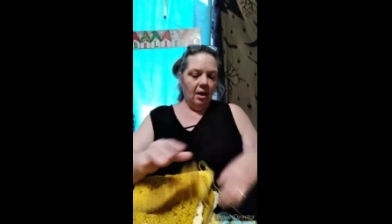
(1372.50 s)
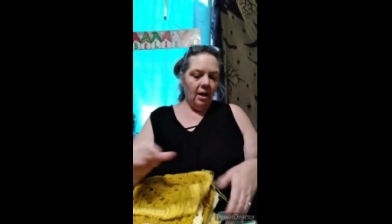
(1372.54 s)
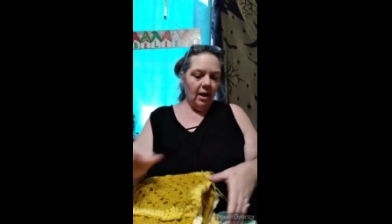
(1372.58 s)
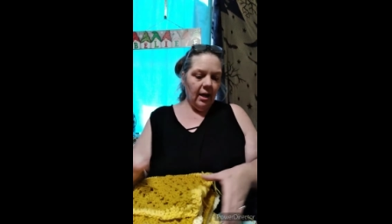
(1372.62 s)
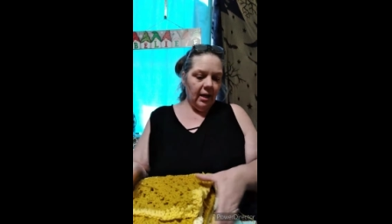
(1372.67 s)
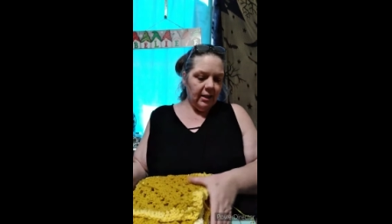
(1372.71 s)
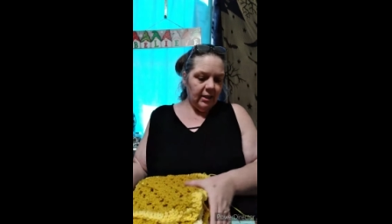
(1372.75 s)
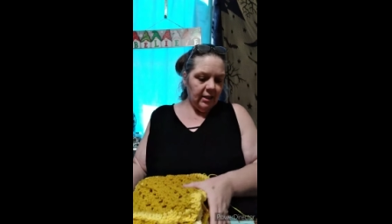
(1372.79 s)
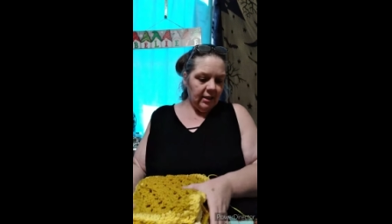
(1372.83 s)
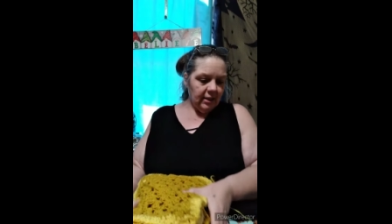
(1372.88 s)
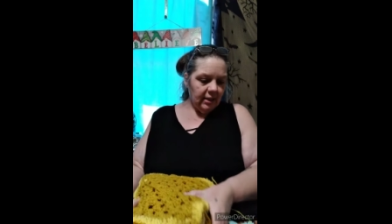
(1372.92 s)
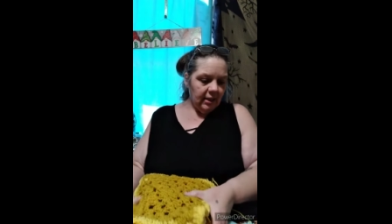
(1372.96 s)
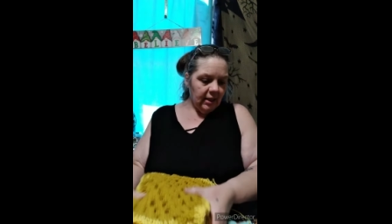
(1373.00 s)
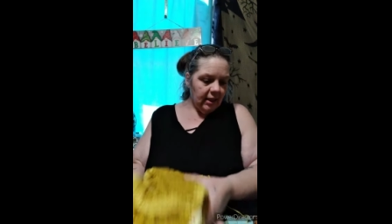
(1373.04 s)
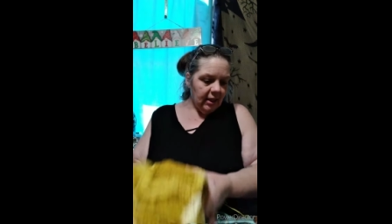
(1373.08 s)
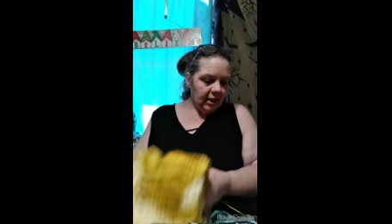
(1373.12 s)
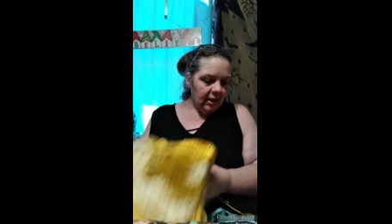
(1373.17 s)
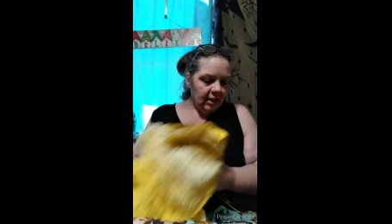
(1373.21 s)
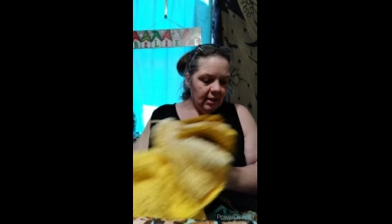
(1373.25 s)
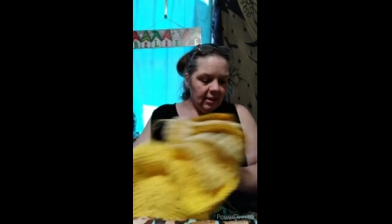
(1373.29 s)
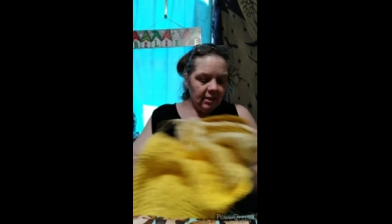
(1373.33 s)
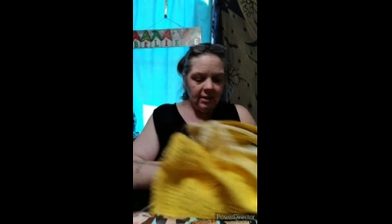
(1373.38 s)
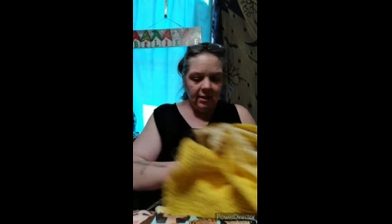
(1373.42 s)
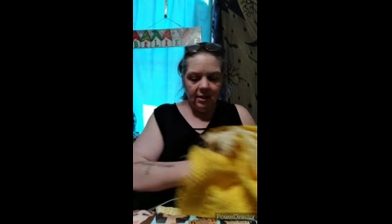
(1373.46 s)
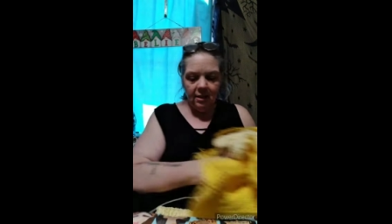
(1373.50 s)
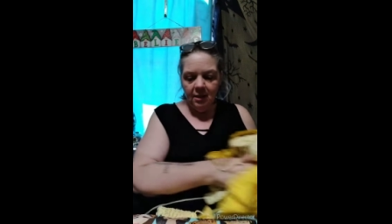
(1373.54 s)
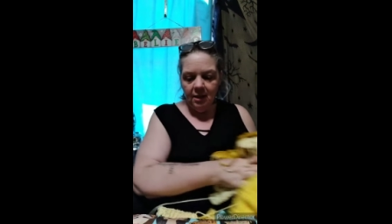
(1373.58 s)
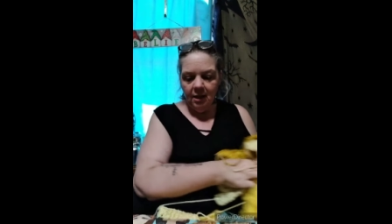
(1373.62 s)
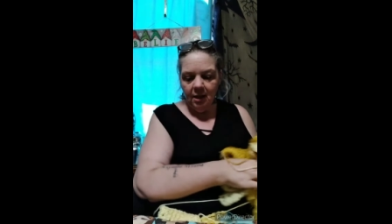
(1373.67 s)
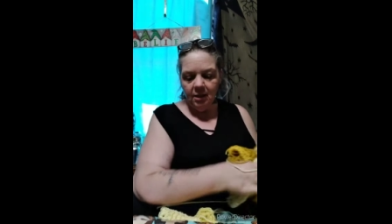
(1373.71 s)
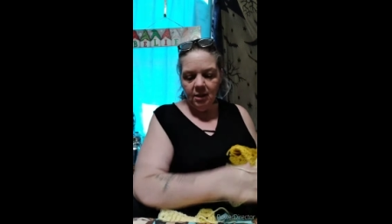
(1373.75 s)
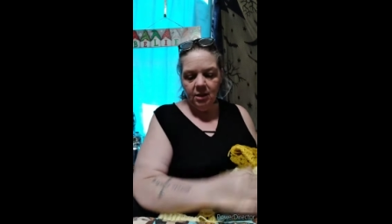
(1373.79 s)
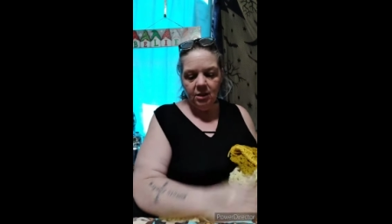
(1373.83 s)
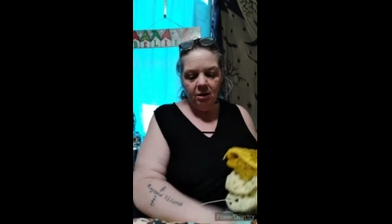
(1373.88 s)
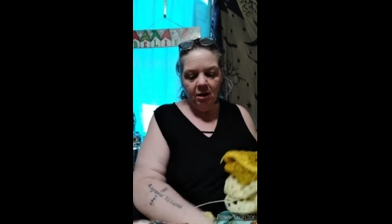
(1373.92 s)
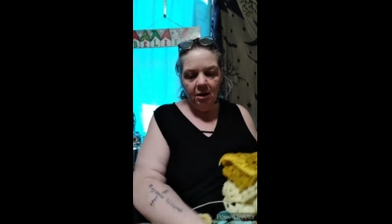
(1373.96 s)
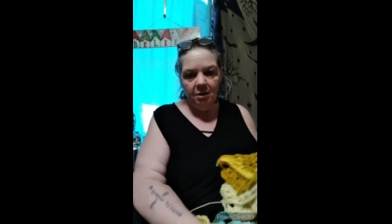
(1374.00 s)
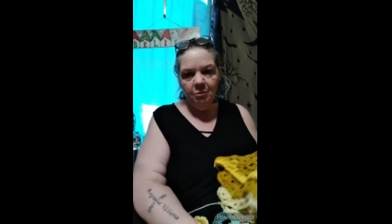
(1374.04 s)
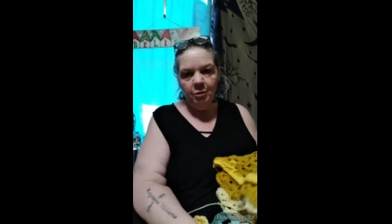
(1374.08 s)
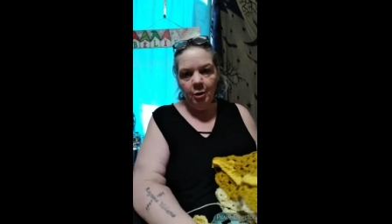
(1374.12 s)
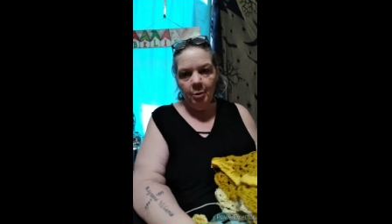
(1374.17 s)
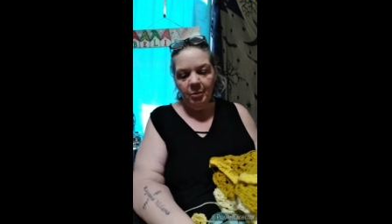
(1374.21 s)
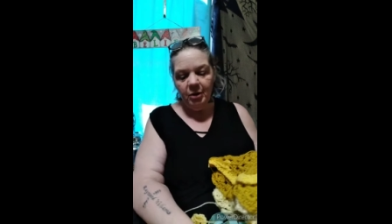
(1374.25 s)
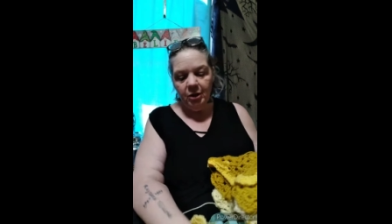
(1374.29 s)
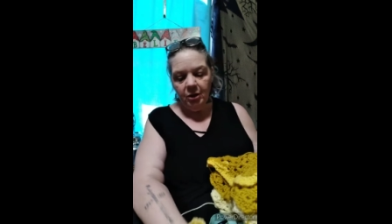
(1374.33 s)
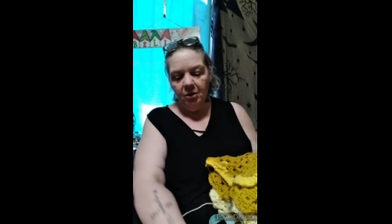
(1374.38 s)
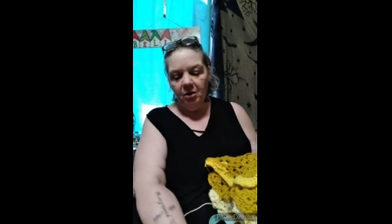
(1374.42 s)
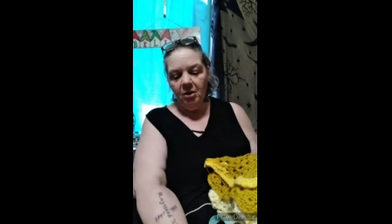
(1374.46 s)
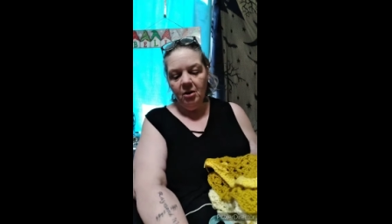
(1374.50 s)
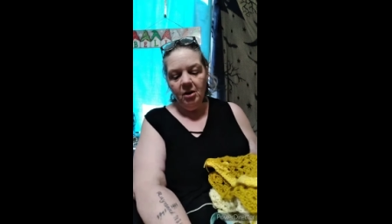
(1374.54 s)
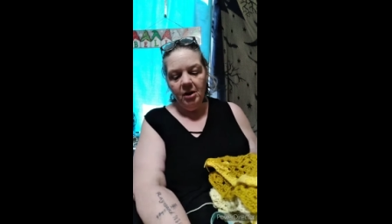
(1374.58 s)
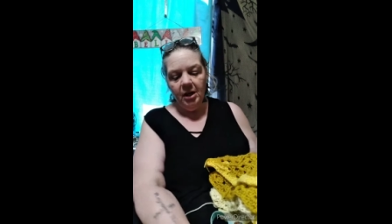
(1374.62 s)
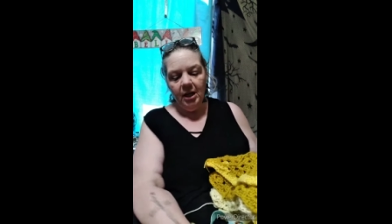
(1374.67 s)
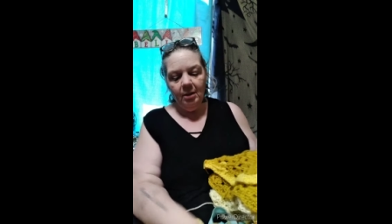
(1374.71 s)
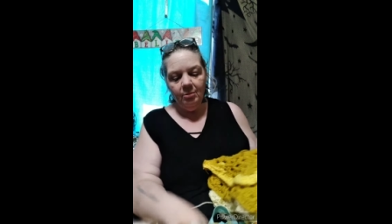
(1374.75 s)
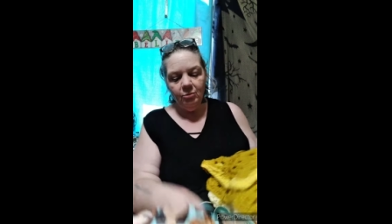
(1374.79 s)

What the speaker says: I did these. Sorry if I'm in a hurry.